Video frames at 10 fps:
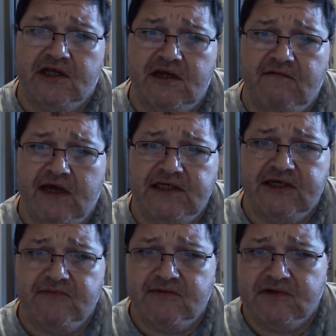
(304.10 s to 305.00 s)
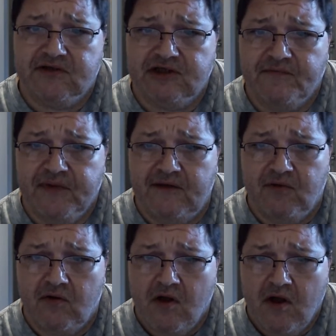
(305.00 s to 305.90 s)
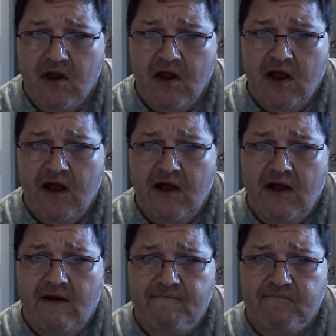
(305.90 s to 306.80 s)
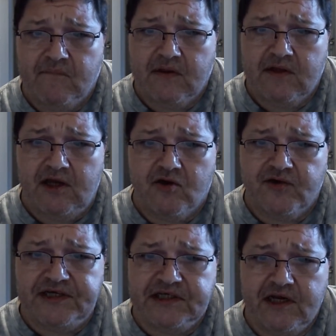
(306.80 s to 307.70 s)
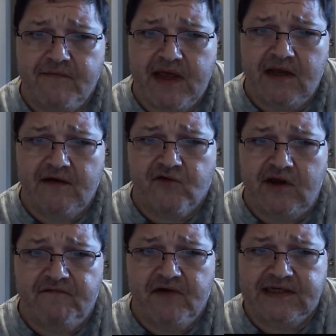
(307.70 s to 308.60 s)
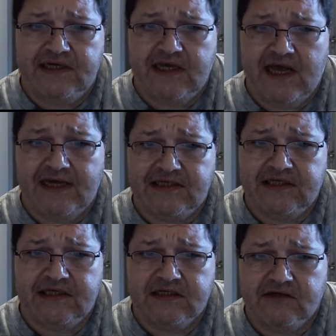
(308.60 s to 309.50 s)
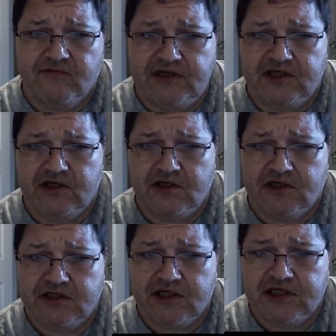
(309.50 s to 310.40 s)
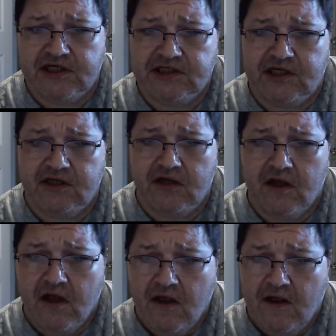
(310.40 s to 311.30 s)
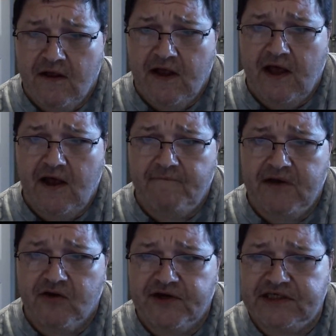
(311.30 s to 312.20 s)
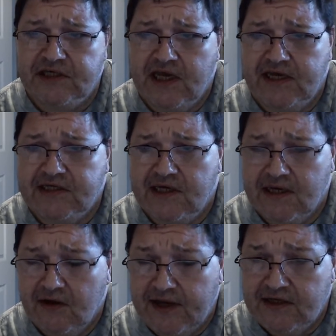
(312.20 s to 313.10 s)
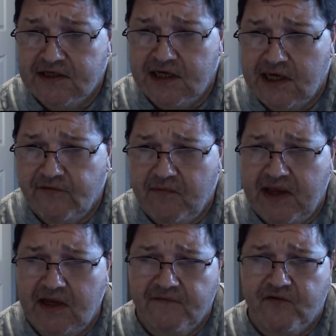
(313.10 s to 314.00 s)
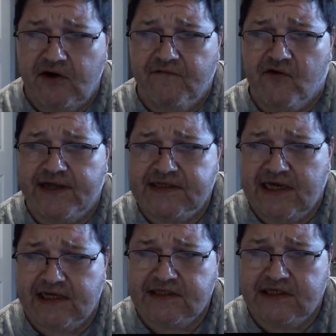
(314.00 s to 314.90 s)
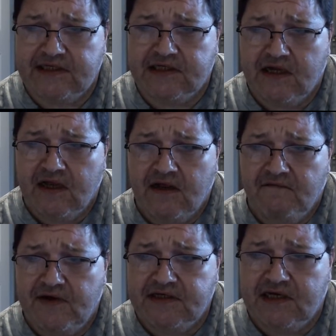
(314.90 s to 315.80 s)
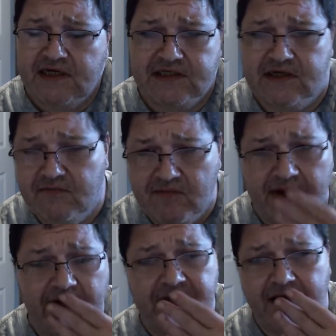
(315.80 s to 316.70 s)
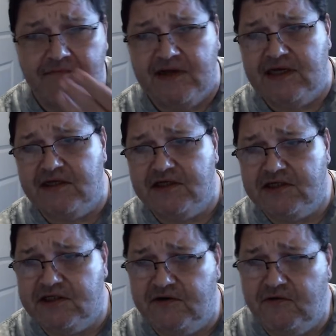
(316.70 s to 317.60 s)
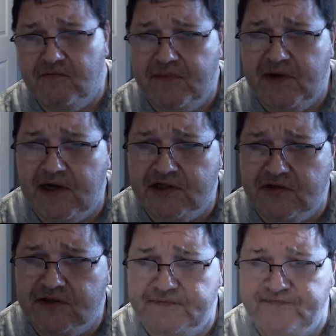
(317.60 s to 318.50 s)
alleviate symptoms for some people. Increasing omega-3 fatty acids. Research has suggested that increasing the intake of omega-3 fatty acids. I'm getting my dentures soon, partials.